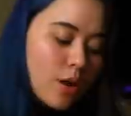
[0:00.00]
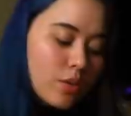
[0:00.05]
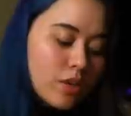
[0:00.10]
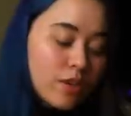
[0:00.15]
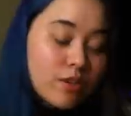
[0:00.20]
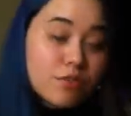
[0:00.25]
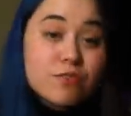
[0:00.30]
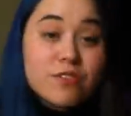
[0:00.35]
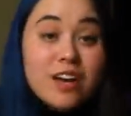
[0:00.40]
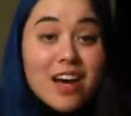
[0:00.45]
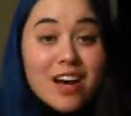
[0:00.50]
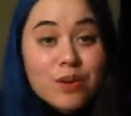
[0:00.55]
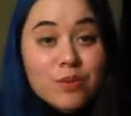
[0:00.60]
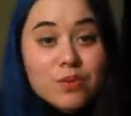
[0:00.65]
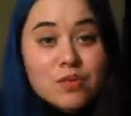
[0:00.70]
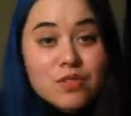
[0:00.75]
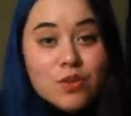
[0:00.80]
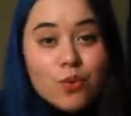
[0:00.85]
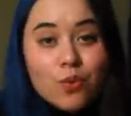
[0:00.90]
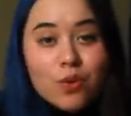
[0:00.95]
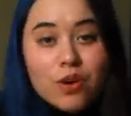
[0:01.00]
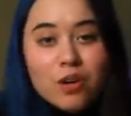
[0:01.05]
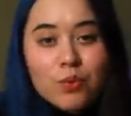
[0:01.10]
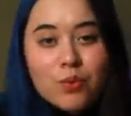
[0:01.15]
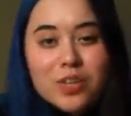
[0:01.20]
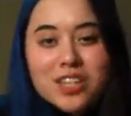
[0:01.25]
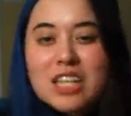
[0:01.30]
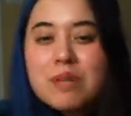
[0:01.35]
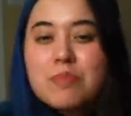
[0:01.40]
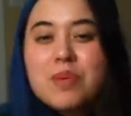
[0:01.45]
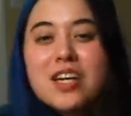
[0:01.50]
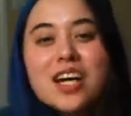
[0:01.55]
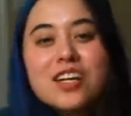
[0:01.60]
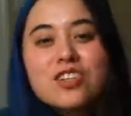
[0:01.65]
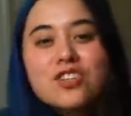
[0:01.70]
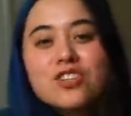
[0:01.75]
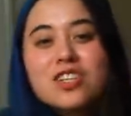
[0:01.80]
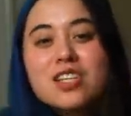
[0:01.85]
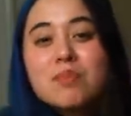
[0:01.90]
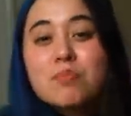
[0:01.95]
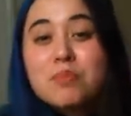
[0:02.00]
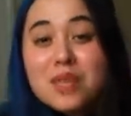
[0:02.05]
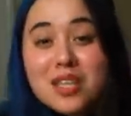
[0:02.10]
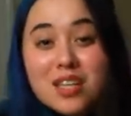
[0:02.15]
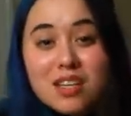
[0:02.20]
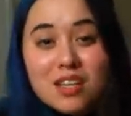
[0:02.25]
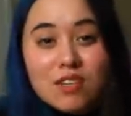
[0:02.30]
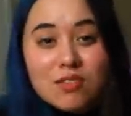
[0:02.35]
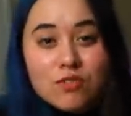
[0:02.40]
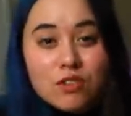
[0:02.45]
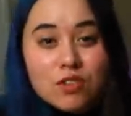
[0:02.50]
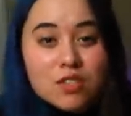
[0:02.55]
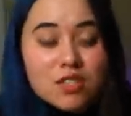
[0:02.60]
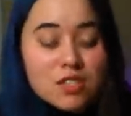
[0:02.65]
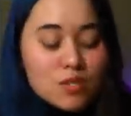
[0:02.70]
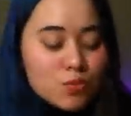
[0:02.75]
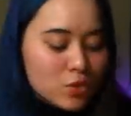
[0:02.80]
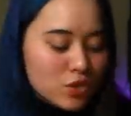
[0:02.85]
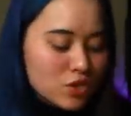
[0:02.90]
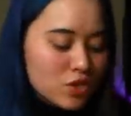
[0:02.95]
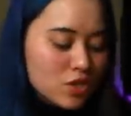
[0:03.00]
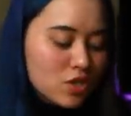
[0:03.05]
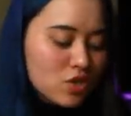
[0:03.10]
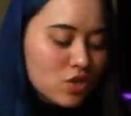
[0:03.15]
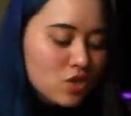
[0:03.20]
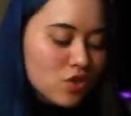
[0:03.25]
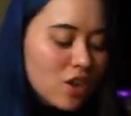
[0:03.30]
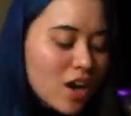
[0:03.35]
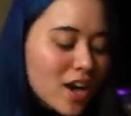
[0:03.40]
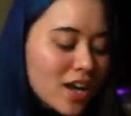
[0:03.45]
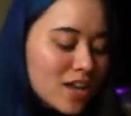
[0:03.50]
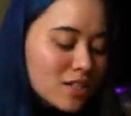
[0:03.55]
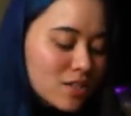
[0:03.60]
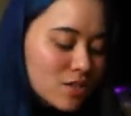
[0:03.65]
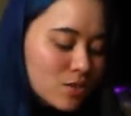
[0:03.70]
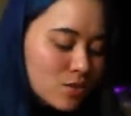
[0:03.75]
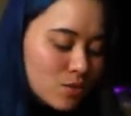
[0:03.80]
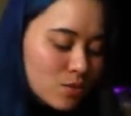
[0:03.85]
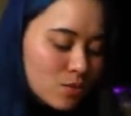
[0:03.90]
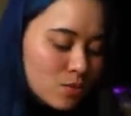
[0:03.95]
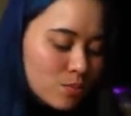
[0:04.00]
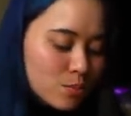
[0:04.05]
they are found or what they might actually mean versus what she's trying to